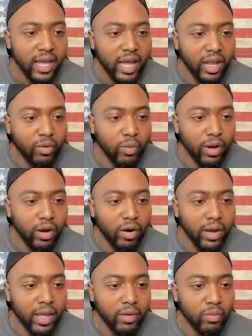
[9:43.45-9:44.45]

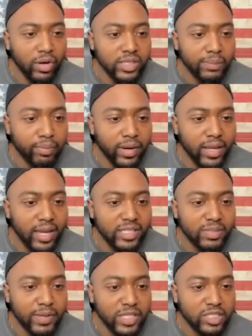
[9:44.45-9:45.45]
LOL, it was a pregame
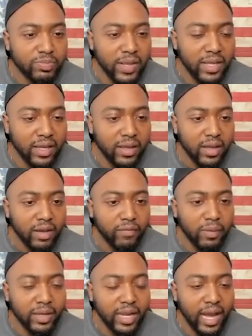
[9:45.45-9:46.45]
speech speaking
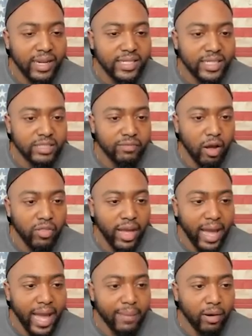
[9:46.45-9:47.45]
from the context of all the
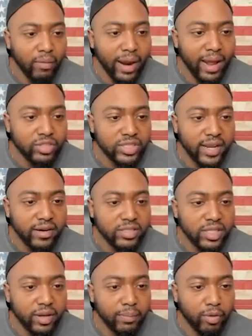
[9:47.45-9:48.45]
hype around Sanders
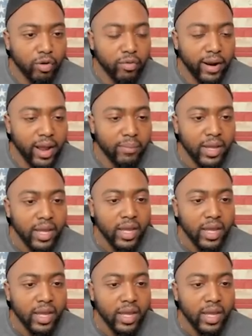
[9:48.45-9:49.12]
and their program.